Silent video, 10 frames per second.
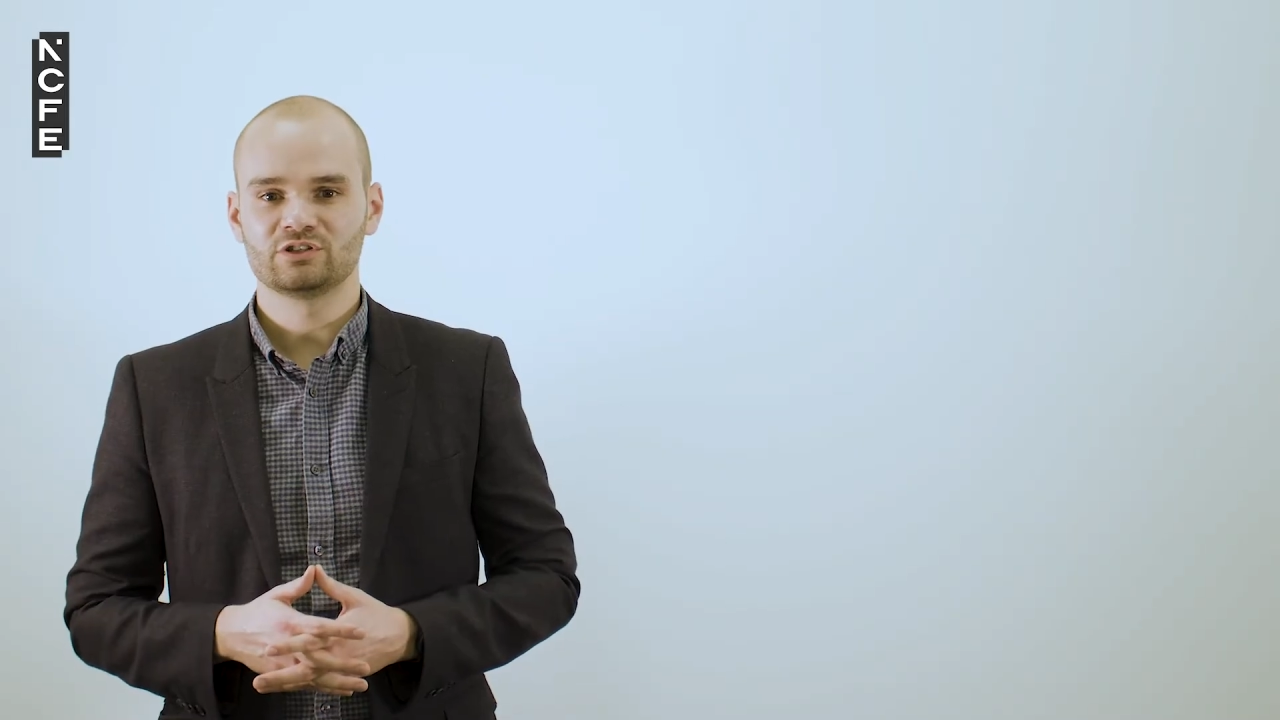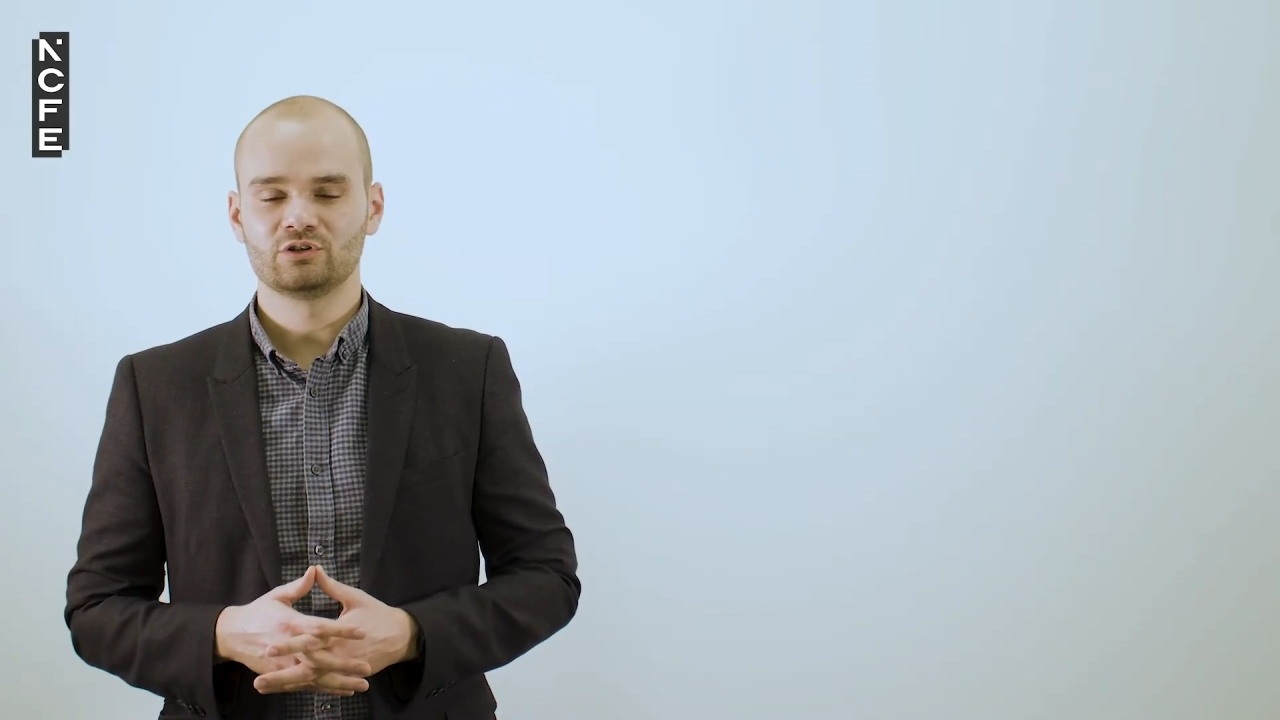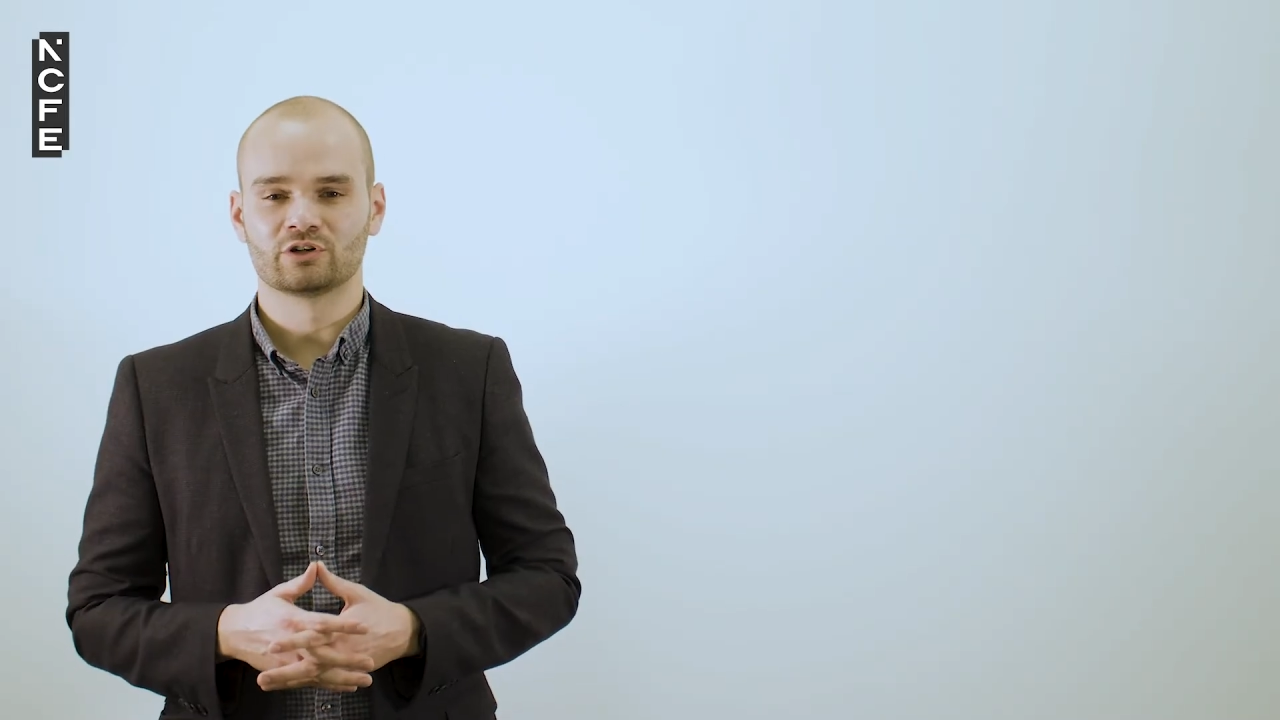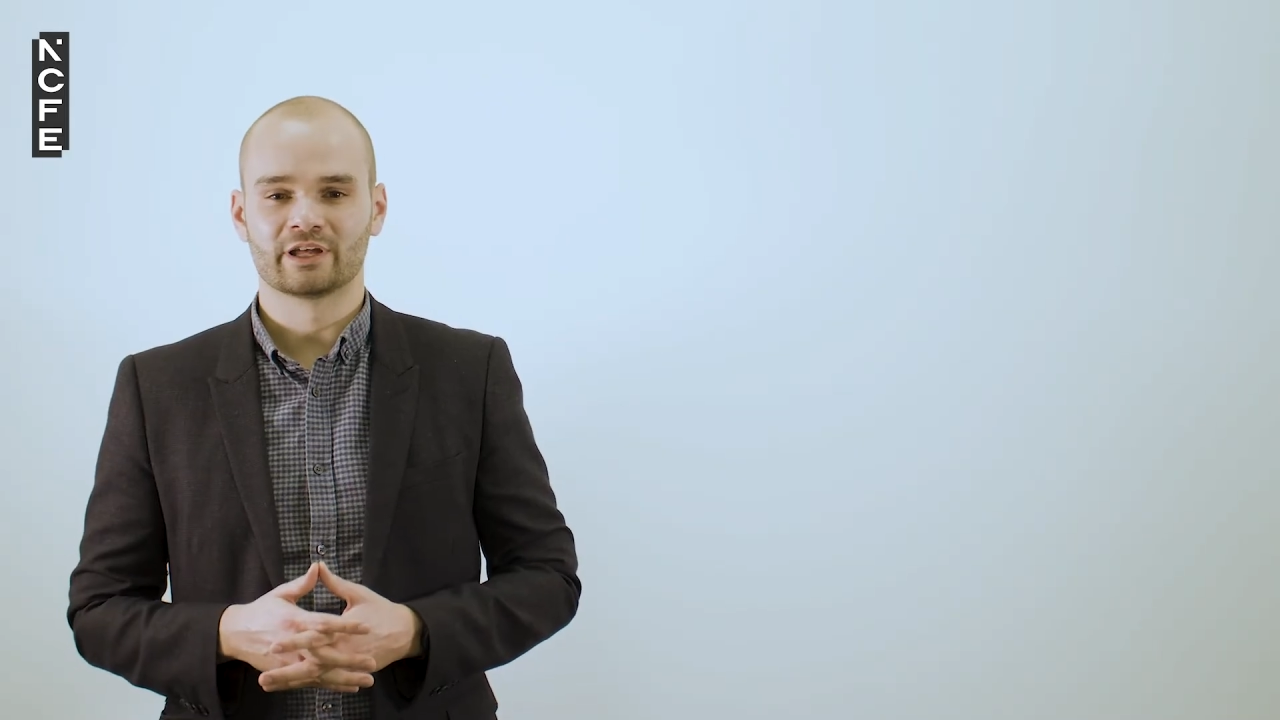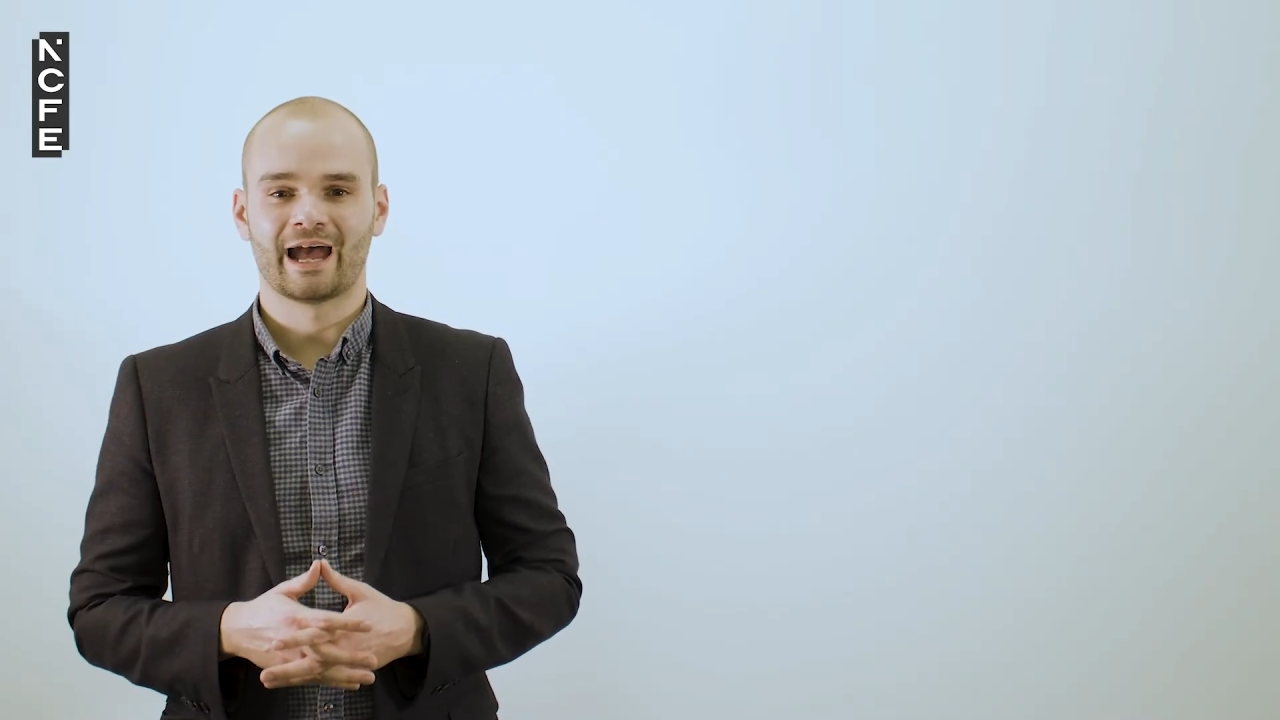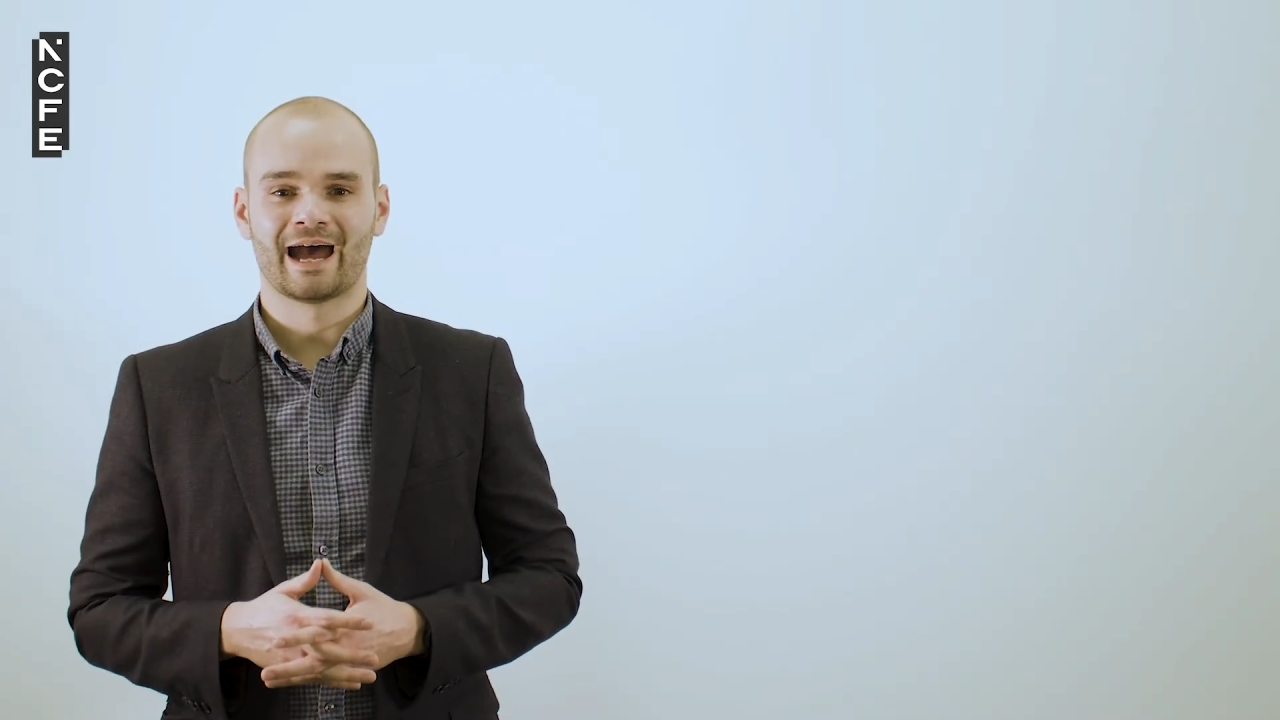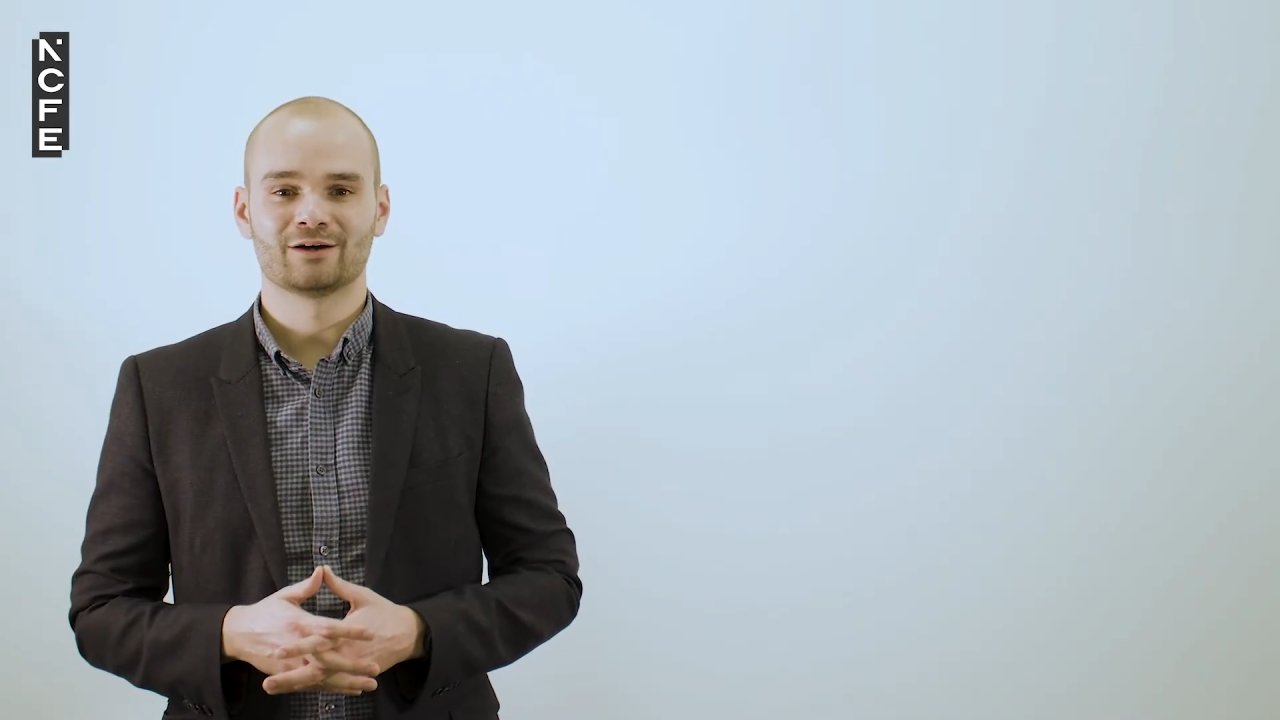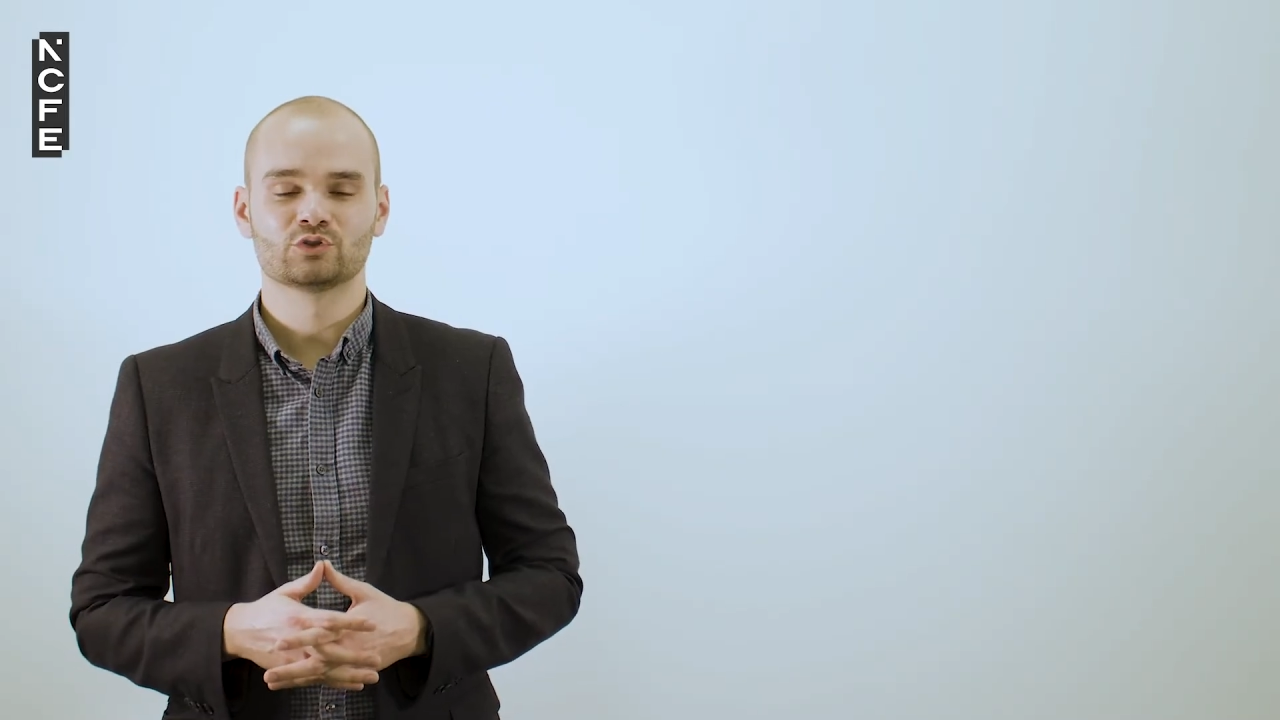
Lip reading: to look at how